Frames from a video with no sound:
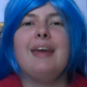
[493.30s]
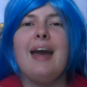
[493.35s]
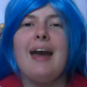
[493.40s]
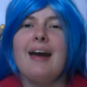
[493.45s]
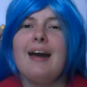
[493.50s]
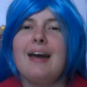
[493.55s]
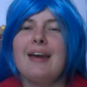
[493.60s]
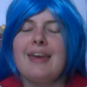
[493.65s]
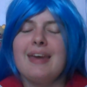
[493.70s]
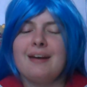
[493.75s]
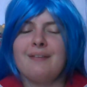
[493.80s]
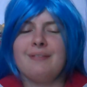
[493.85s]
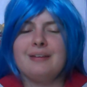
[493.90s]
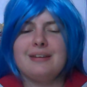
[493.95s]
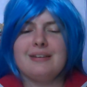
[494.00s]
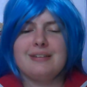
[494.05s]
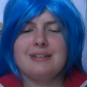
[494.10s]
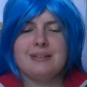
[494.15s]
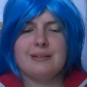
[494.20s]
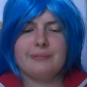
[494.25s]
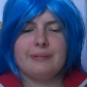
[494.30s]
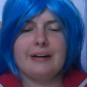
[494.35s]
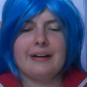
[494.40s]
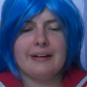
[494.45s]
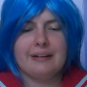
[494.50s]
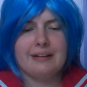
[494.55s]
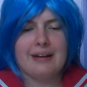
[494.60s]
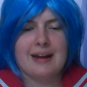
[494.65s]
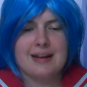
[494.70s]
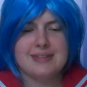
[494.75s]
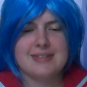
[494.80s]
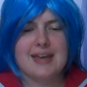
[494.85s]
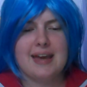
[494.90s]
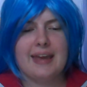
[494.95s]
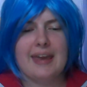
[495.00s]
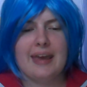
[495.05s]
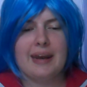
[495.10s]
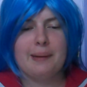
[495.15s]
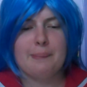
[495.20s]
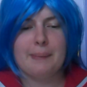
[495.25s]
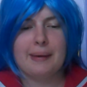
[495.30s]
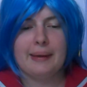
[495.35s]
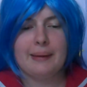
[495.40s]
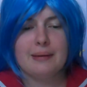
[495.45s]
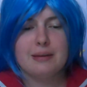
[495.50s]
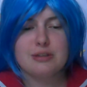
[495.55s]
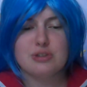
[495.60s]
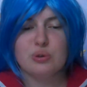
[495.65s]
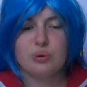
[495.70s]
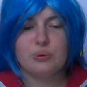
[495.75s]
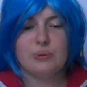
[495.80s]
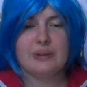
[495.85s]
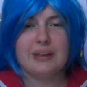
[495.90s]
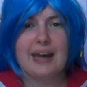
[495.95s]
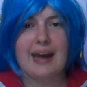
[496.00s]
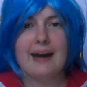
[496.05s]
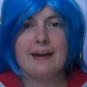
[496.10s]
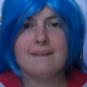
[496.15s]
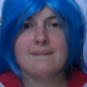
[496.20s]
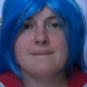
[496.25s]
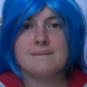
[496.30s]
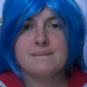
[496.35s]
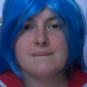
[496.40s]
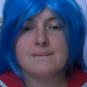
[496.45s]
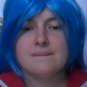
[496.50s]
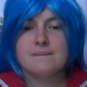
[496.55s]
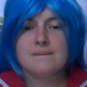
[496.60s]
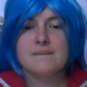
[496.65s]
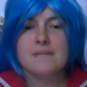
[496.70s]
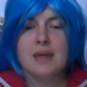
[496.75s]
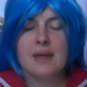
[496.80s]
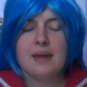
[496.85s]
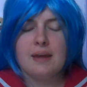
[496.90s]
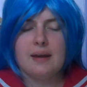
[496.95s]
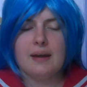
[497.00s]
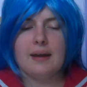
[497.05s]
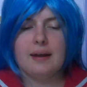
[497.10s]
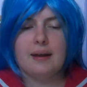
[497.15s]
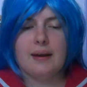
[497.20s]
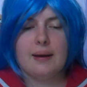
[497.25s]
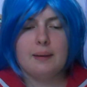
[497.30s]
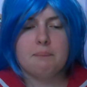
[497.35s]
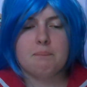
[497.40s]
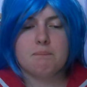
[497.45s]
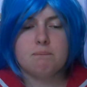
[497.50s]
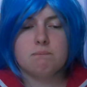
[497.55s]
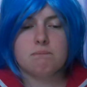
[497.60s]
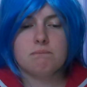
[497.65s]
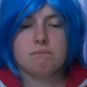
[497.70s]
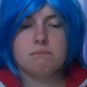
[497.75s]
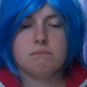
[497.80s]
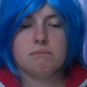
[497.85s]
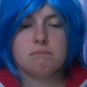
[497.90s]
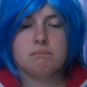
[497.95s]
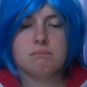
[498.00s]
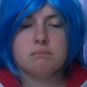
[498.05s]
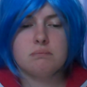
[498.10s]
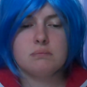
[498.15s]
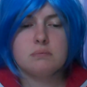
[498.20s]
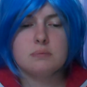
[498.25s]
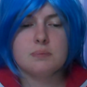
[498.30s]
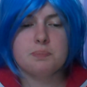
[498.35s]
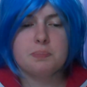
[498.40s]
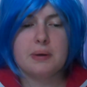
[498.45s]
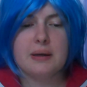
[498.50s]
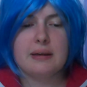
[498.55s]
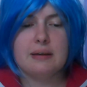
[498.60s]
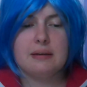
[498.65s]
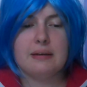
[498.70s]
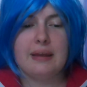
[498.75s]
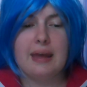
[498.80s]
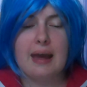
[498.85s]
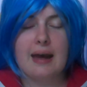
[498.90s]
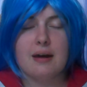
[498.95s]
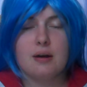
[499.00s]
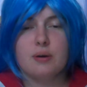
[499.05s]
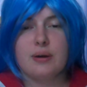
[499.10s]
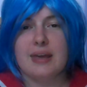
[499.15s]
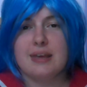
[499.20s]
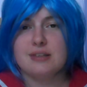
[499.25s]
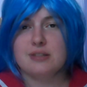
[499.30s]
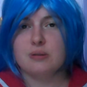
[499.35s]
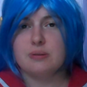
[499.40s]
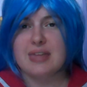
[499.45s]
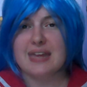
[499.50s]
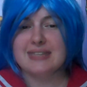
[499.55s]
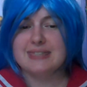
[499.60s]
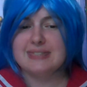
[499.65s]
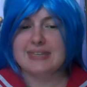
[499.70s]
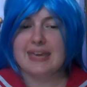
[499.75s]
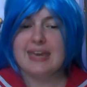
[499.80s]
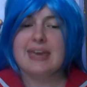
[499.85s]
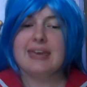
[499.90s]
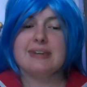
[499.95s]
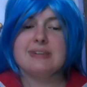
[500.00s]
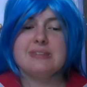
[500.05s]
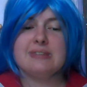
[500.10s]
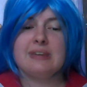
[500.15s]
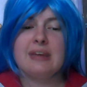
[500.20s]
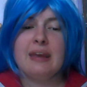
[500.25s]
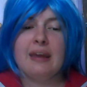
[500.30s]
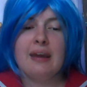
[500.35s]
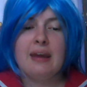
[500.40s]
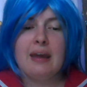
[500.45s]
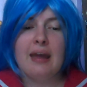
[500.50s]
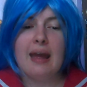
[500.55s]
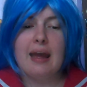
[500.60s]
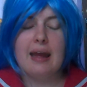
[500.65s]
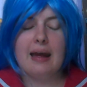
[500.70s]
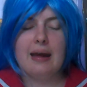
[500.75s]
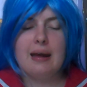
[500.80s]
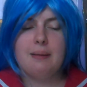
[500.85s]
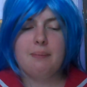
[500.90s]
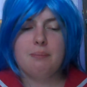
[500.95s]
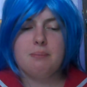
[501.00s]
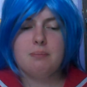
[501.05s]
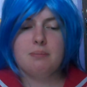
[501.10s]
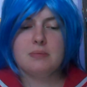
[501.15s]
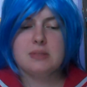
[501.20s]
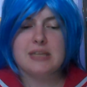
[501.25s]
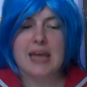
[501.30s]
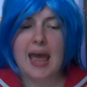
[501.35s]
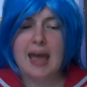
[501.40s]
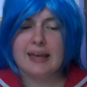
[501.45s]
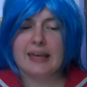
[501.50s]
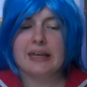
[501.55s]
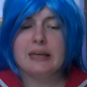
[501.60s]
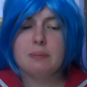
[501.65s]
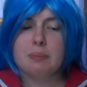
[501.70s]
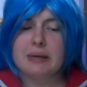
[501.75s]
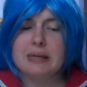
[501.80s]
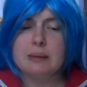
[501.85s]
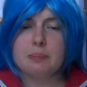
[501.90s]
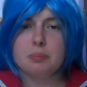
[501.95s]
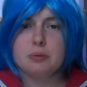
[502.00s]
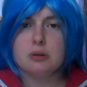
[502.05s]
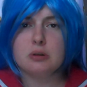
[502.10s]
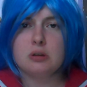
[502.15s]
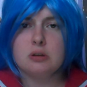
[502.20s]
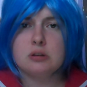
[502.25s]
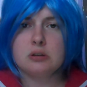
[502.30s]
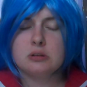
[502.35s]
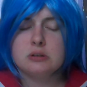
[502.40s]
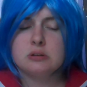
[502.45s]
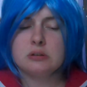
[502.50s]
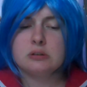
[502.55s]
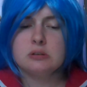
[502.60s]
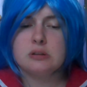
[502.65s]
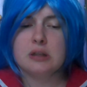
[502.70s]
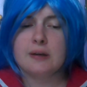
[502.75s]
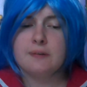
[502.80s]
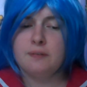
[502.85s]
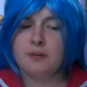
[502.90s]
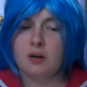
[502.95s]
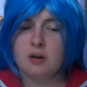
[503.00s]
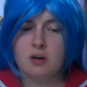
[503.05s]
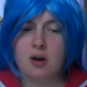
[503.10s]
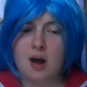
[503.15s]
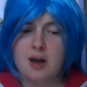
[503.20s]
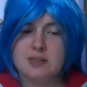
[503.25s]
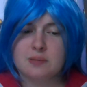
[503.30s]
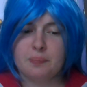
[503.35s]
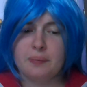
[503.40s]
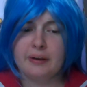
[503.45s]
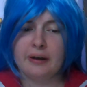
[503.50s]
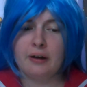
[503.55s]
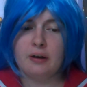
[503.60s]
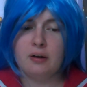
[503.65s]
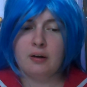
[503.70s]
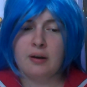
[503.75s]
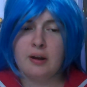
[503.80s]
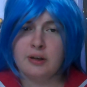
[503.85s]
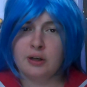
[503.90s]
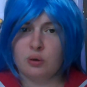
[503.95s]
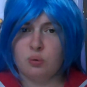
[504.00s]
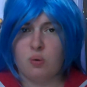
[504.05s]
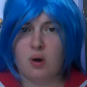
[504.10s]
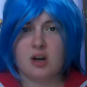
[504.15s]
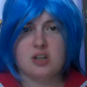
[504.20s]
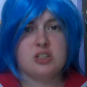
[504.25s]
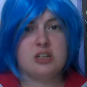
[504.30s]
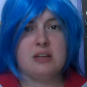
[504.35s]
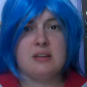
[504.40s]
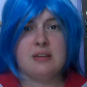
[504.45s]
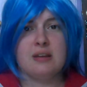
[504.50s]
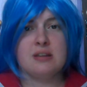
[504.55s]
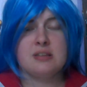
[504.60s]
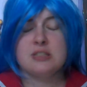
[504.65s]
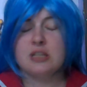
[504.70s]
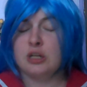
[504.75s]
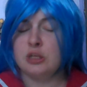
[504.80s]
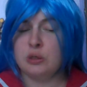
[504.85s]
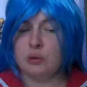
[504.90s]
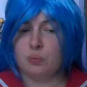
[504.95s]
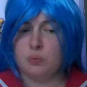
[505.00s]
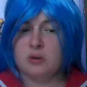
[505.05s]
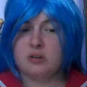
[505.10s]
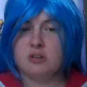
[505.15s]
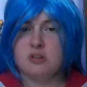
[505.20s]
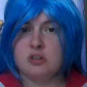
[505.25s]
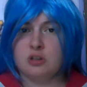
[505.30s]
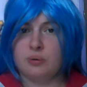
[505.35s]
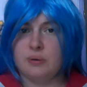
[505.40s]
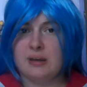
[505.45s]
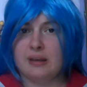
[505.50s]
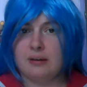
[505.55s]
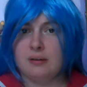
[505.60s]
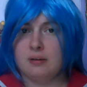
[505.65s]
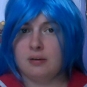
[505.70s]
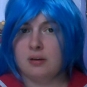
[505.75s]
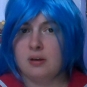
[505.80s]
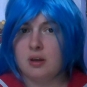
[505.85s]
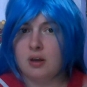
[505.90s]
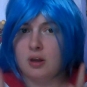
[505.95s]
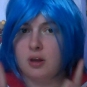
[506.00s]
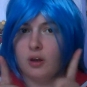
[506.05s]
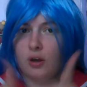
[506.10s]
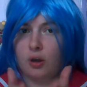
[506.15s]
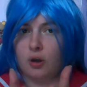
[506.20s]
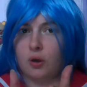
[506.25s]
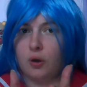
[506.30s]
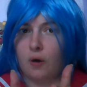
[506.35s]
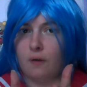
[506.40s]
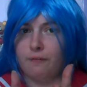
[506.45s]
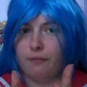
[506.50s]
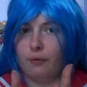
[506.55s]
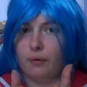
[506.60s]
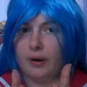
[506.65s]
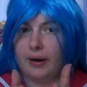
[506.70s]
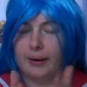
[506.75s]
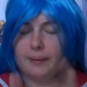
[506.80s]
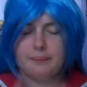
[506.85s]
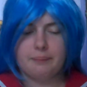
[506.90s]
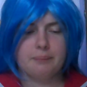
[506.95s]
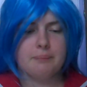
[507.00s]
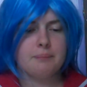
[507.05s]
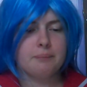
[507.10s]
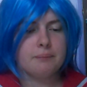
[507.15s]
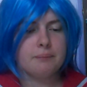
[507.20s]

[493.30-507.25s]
yeah, I can't wait to wear it at SacAnime, so yeah. Um, but yeah, okay, so that's it. Um, tagging people, if you're a cosplayer and you're watching this and you want to do it, go for it.